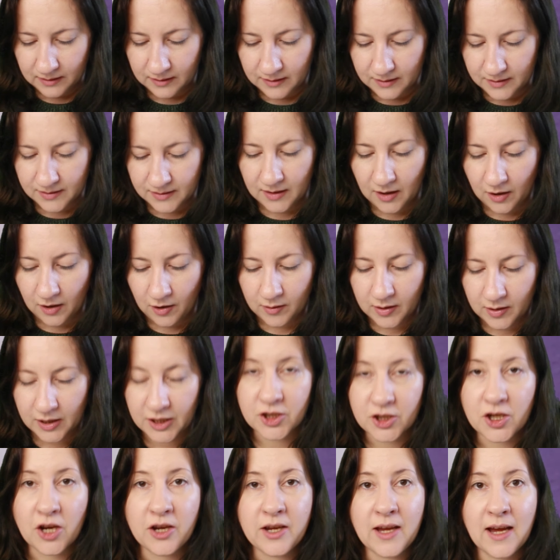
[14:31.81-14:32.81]
So I'm going to
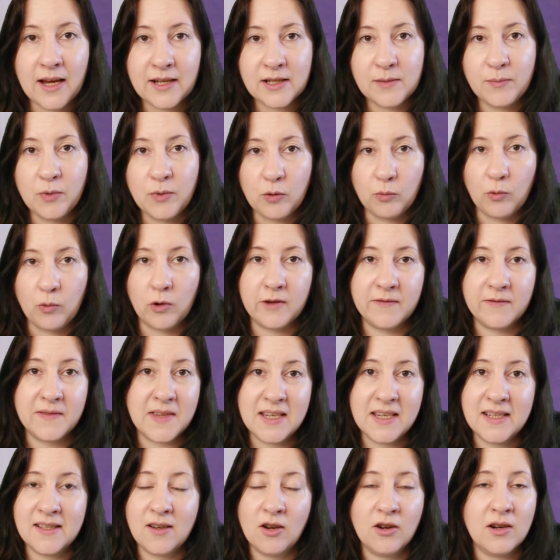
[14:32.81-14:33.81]
show you how to put one of
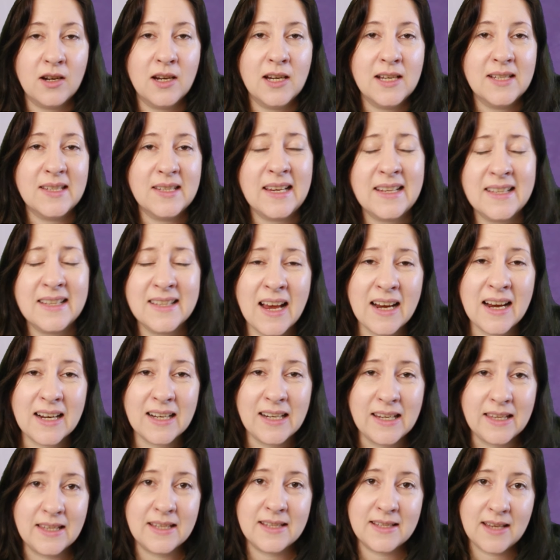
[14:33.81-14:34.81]
these on, and it's
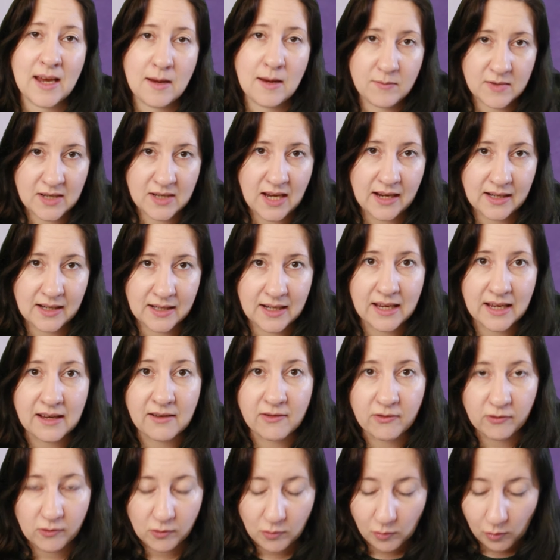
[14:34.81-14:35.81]
exactly the same
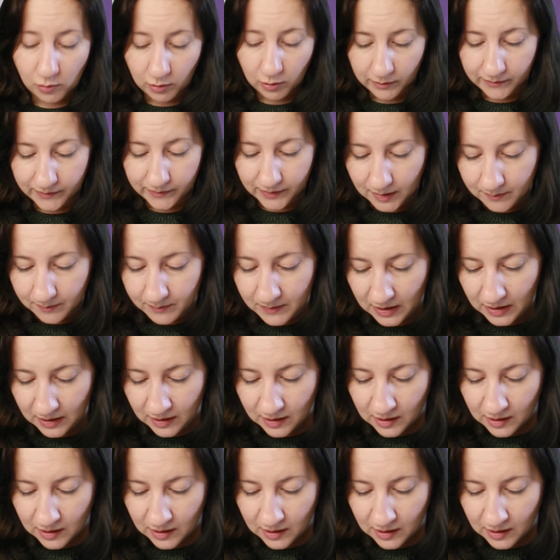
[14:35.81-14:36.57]
technique for all of them.